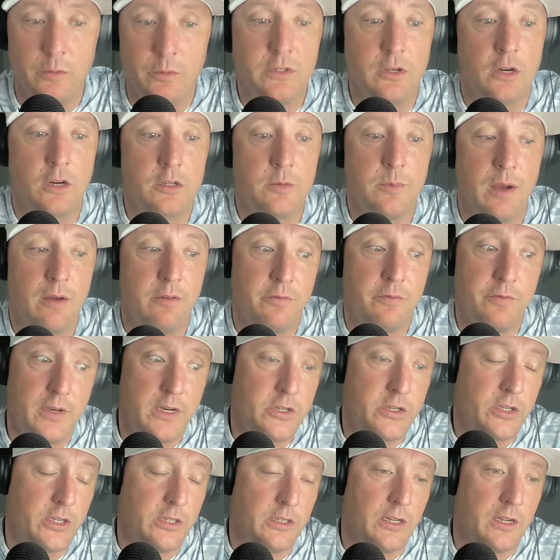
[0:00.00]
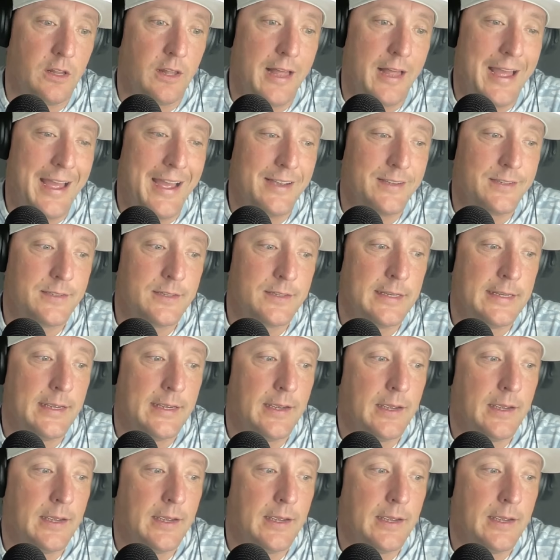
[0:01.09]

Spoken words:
We talked about finishing the class.